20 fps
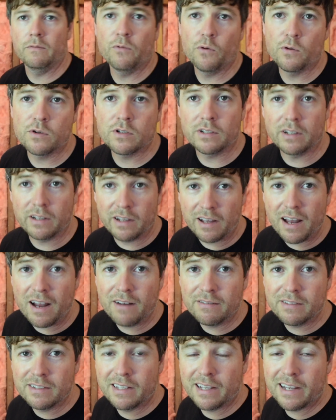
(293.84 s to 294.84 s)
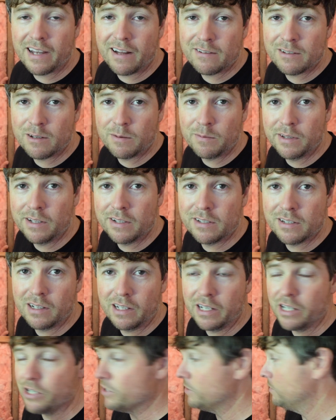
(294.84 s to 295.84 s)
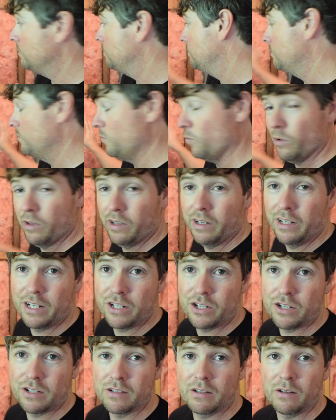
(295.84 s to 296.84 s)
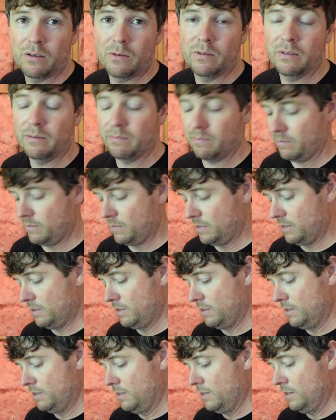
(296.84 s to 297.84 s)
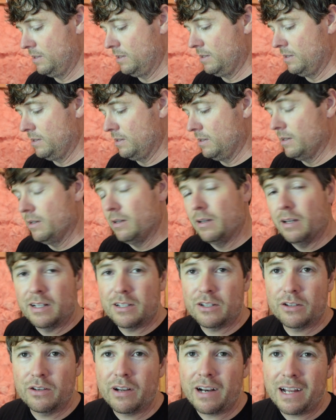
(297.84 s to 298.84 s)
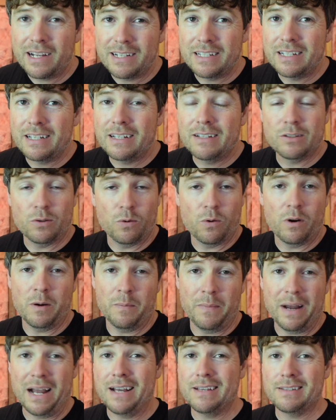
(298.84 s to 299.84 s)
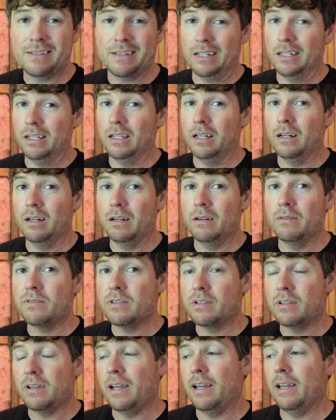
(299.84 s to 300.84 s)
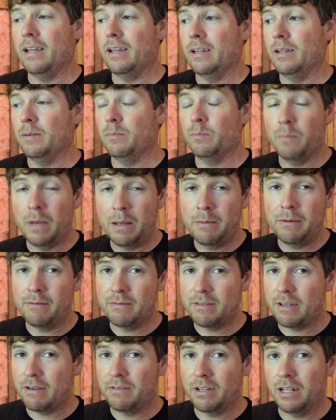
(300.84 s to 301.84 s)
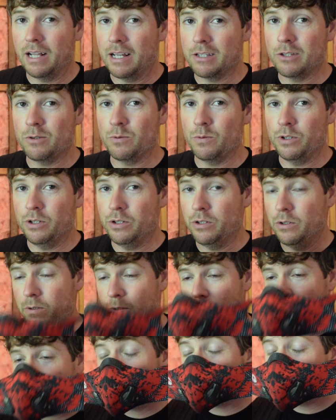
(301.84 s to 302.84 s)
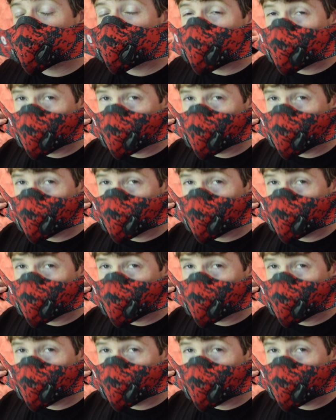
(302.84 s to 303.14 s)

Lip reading: Unfortunately, I had to take out some of the insulation where the niche is going. It's a good idea to wear a mask and gloves and maybe even safety glasses when you do this.